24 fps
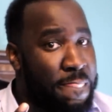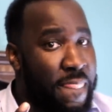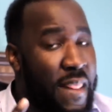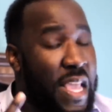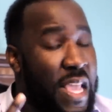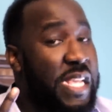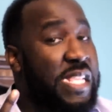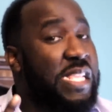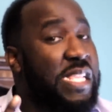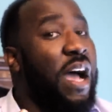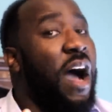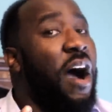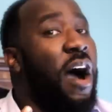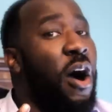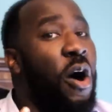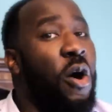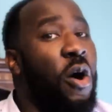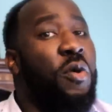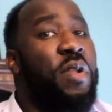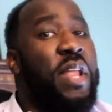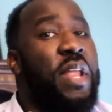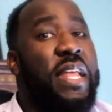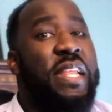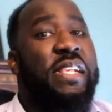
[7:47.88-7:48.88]
is
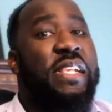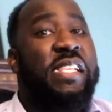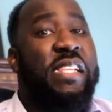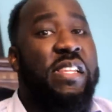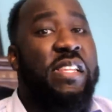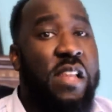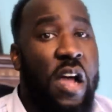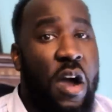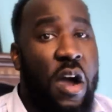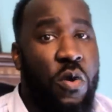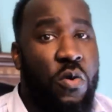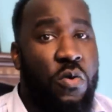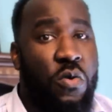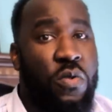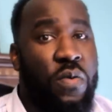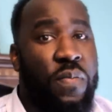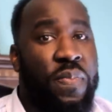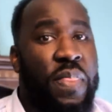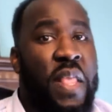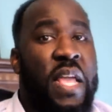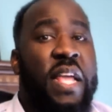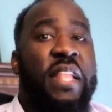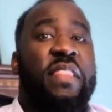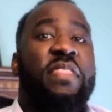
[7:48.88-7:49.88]
all that is
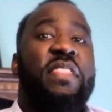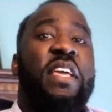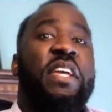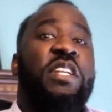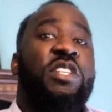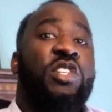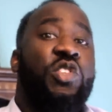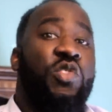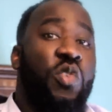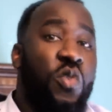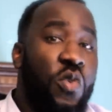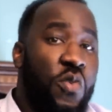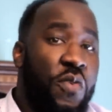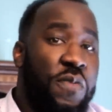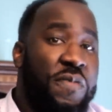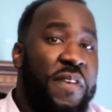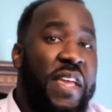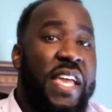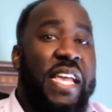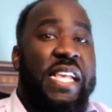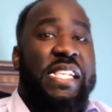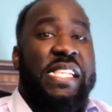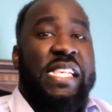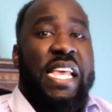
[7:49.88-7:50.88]
known, the
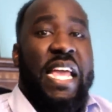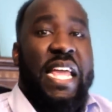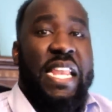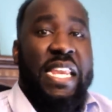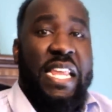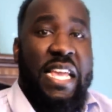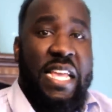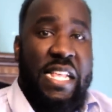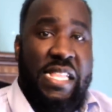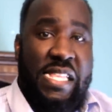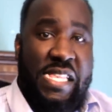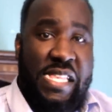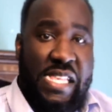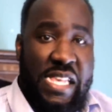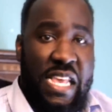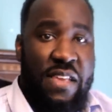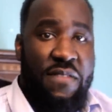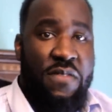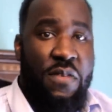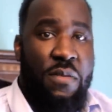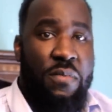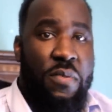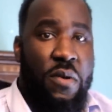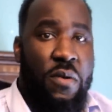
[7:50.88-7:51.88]
truth is
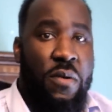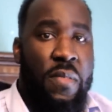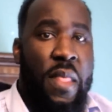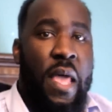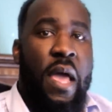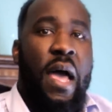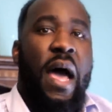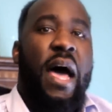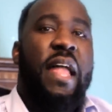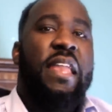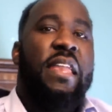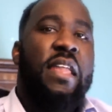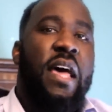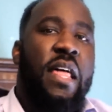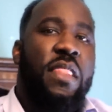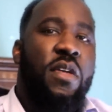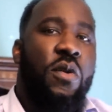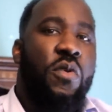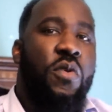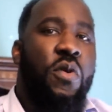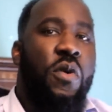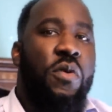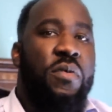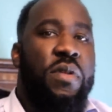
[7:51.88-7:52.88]
inconceivable. Another
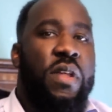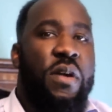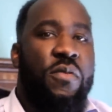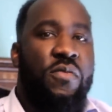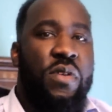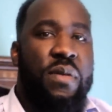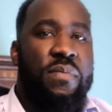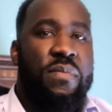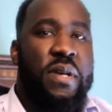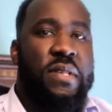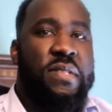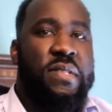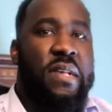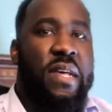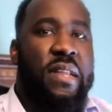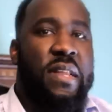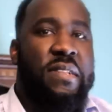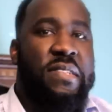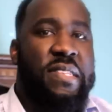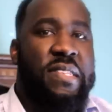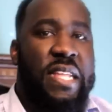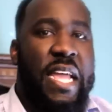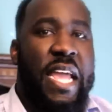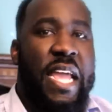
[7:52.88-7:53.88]
quote that we must
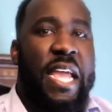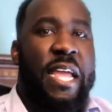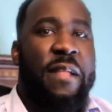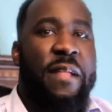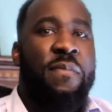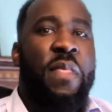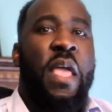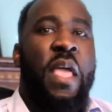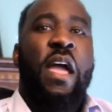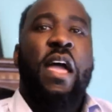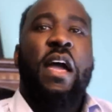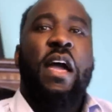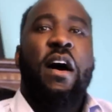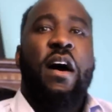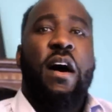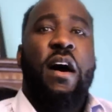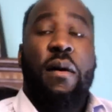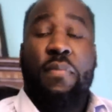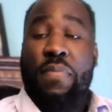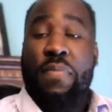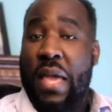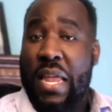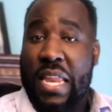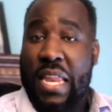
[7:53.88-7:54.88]
understand
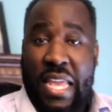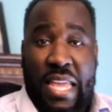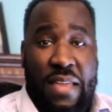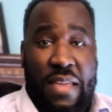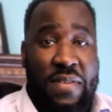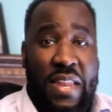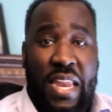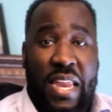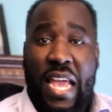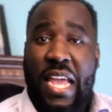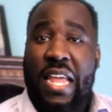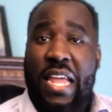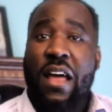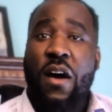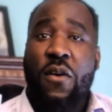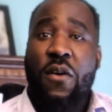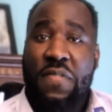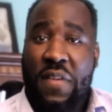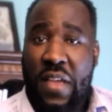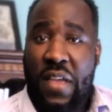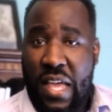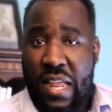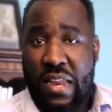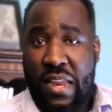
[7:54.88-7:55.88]
that even
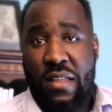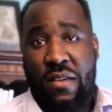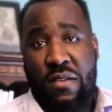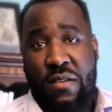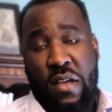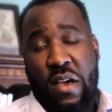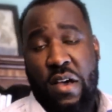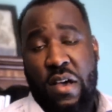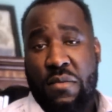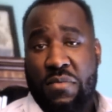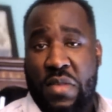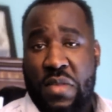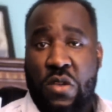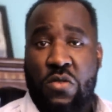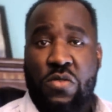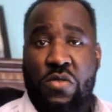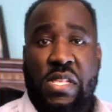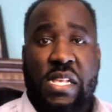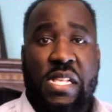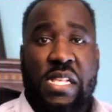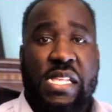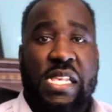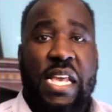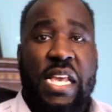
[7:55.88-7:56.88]
Adolf Hitler
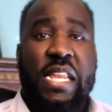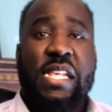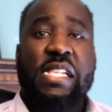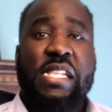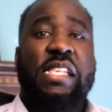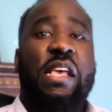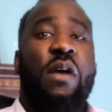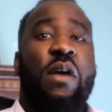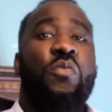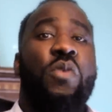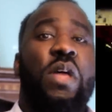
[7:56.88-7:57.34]
used and said, he said,